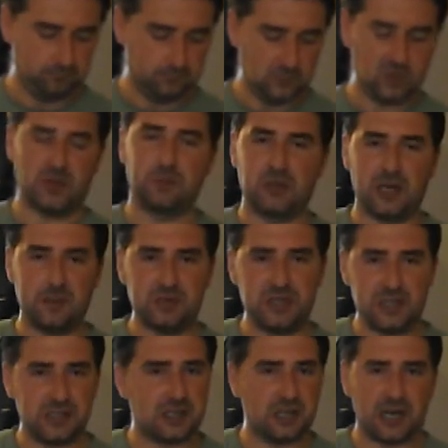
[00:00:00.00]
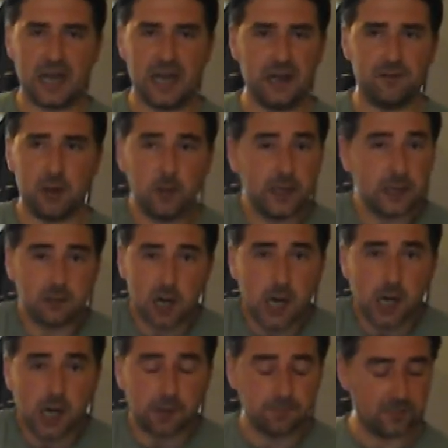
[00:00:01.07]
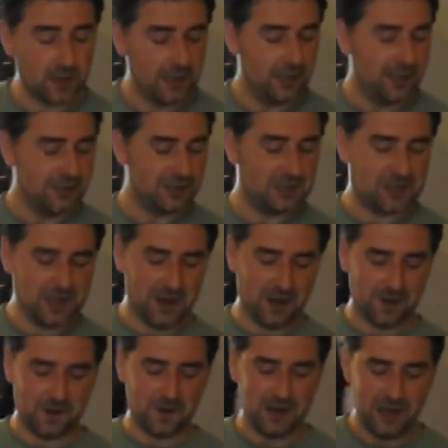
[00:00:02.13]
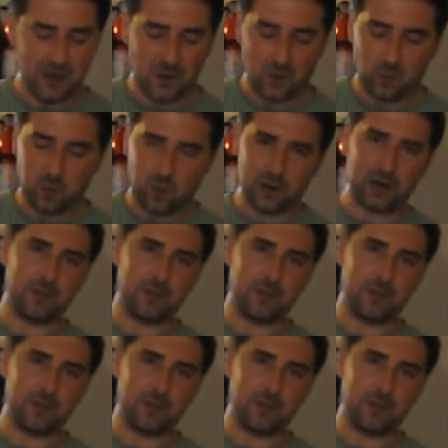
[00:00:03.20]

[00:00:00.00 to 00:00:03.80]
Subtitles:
sometimes you just got to have a quick drink. So, what